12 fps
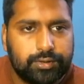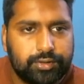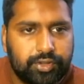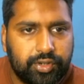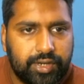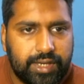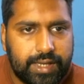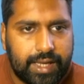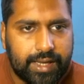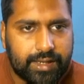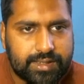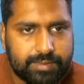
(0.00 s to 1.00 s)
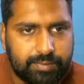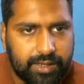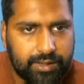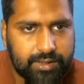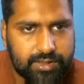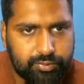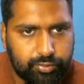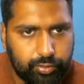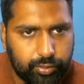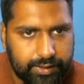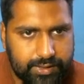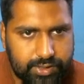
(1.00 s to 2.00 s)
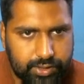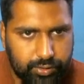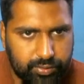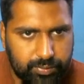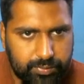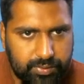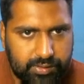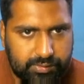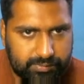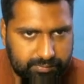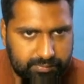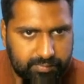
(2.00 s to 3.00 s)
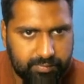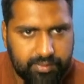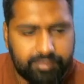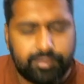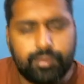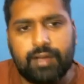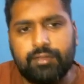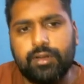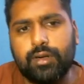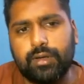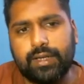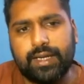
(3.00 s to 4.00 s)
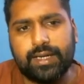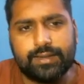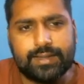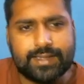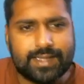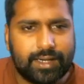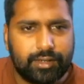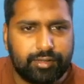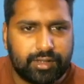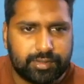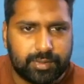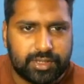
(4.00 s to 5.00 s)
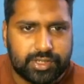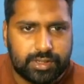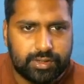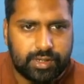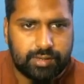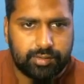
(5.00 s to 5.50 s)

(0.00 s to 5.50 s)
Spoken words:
3x minus 4x cube, if you ever get this kind of expression, you have